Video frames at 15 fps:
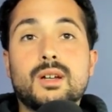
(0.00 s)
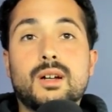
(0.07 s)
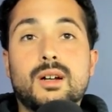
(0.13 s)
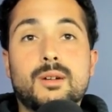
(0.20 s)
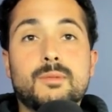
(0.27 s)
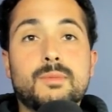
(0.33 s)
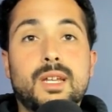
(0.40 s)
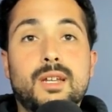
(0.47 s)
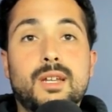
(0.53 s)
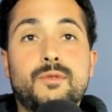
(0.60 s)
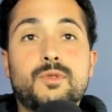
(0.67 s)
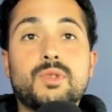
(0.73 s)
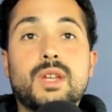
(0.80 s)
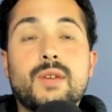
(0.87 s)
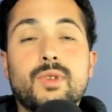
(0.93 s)
And if
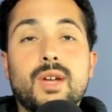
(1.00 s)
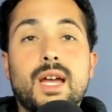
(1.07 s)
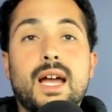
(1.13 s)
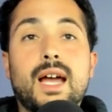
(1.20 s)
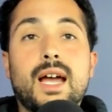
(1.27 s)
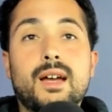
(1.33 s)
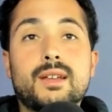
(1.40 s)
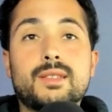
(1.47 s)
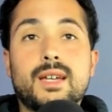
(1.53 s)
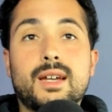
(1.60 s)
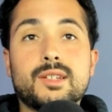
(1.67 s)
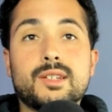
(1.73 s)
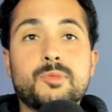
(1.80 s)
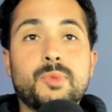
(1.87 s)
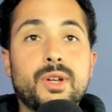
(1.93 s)
you've never had that
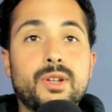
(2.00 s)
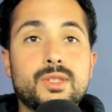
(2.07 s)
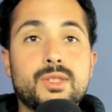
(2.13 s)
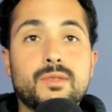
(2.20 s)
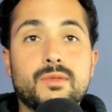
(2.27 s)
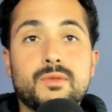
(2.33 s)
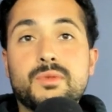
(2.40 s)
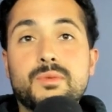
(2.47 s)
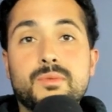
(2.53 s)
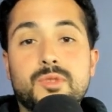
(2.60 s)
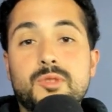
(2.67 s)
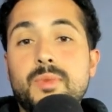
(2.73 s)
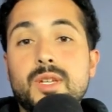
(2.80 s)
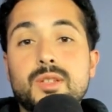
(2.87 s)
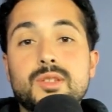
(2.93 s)
experience of
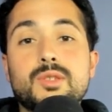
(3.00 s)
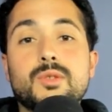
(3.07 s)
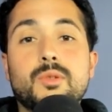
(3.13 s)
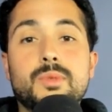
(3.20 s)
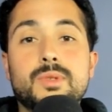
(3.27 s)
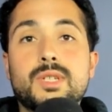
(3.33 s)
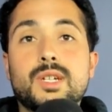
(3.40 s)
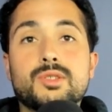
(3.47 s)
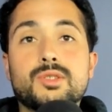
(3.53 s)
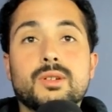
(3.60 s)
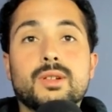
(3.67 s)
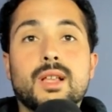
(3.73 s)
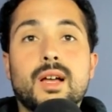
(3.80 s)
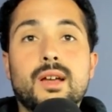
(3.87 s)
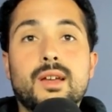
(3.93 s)
speaking to a potential
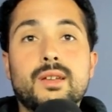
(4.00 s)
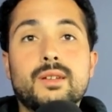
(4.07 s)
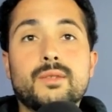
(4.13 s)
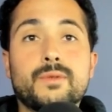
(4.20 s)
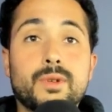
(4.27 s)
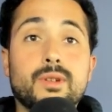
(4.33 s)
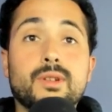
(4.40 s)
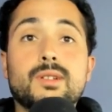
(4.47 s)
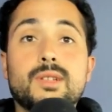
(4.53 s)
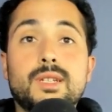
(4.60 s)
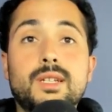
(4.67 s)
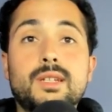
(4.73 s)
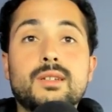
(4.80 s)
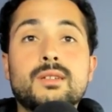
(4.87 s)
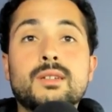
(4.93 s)
client for
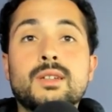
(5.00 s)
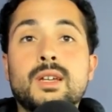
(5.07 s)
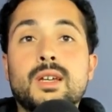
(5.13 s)
cleaning,